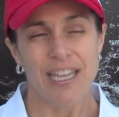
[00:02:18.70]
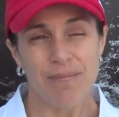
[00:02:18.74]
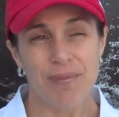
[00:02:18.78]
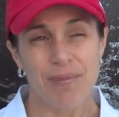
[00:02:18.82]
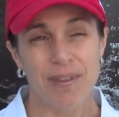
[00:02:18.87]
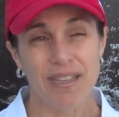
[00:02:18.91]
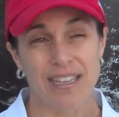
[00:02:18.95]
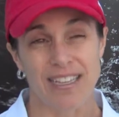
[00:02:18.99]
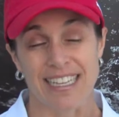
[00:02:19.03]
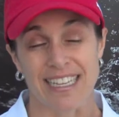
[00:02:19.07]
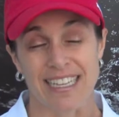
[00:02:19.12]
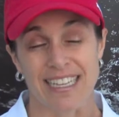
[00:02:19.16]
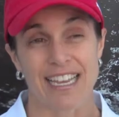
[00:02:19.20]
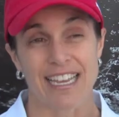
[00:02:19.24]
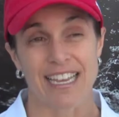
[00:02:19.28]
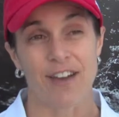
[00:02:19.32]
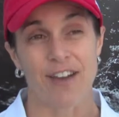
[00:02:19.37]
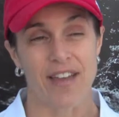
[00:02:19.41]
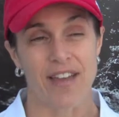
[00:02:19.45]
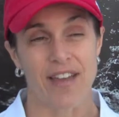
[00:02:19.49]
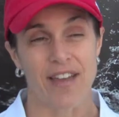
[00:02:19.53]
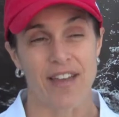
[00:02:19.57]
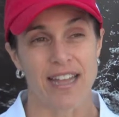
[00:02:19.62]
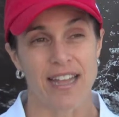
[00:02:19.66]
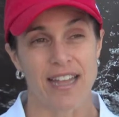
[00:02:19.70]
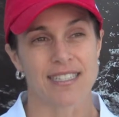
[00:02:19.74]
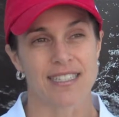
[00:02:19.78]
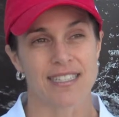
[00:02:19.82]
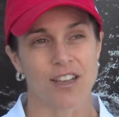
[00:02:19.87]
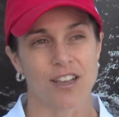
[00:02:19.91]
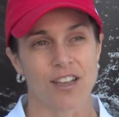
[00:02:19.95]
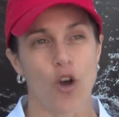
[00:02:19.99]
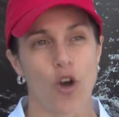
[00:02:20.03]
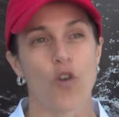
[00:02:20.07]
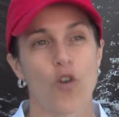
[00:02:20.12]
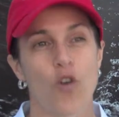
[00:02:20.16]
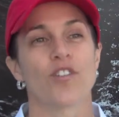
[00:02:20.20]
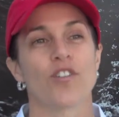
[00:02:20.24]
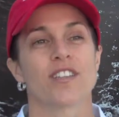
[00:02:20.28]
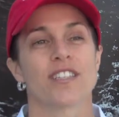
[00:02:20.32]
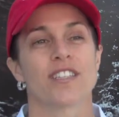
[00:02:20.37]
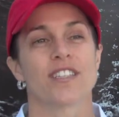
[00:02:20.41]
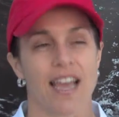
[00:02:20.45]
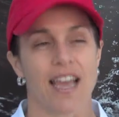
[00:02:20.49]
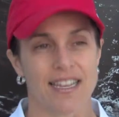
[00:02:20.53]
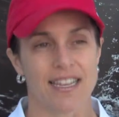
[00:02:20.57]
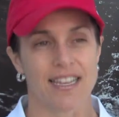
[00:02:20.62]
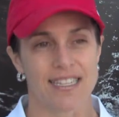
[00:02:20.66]
Typically, events
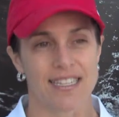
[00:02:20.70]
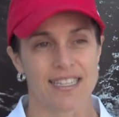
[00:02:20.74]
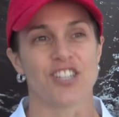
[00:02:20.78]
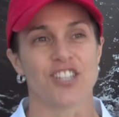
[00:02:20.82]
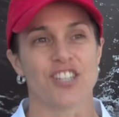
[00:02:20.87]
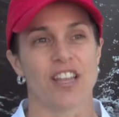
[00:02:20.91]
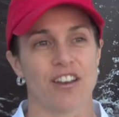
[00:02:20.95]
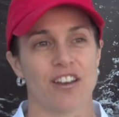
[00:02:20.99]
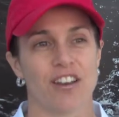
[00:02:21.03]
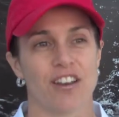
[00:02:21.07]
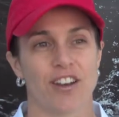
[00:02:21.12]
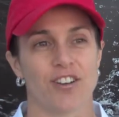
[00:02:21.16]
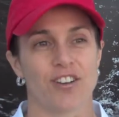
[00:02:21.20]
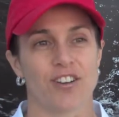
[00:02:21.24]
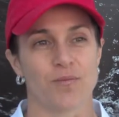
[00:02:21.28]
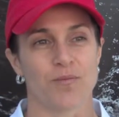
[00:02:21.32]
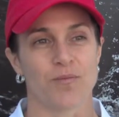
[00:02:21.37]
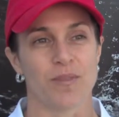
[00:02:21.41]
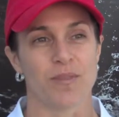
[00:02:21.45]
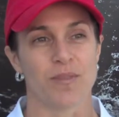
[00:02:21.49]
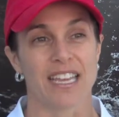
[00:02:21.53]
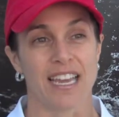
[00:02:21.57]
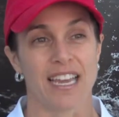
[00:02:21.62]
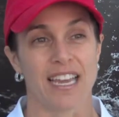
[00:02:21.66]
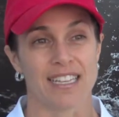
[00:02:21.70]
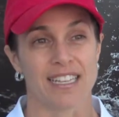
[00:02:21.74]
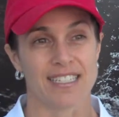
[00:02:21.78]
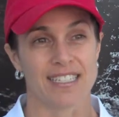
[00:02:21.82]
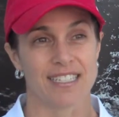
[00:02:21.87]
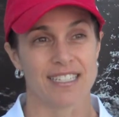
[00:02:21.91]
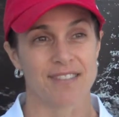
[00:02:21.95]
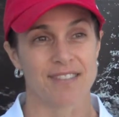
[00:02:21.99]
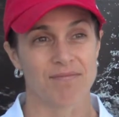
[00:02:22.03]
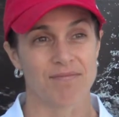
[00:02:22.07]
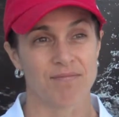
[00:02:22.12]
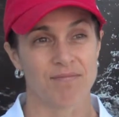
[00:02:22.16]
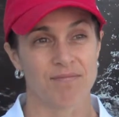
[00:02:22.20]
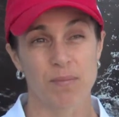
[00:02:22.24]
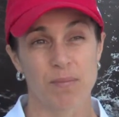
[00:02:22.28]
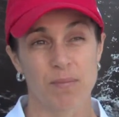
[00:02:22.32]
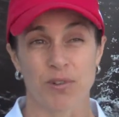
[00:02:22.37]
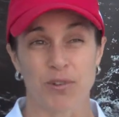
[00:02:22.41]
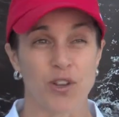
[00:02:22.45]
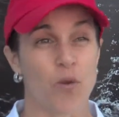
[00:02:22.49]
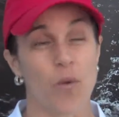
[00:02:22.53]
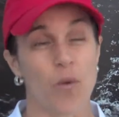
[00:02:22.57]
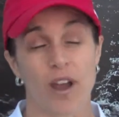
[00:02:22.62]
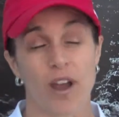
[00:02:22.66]
oversize the generators because
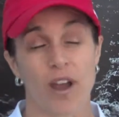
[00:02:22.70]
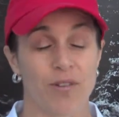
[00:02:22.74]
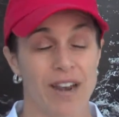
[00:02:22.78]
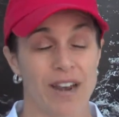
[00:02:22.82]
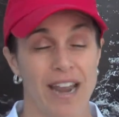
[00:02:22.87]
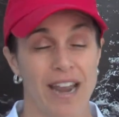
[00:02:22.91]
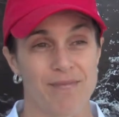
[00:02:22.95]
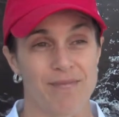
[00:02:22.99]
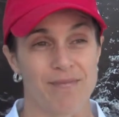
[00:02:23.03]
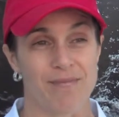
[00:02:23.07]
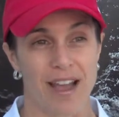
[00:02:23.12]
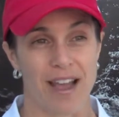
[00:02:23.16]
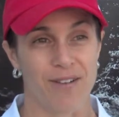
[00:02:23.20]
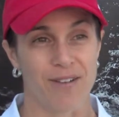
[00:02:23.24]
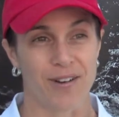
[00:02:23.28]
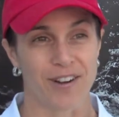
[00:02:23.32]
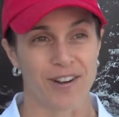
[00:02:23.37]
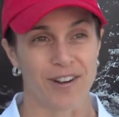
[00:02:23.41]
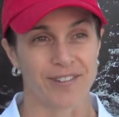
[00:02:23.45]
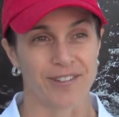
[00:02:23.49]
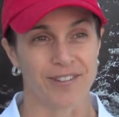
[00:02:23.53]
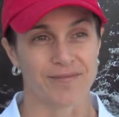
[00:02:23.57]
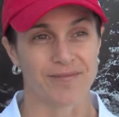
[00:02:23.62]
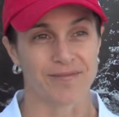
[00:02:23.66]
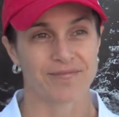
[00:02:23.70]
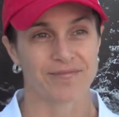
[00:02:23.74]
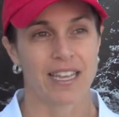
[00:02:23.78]
people don't want to run out of power.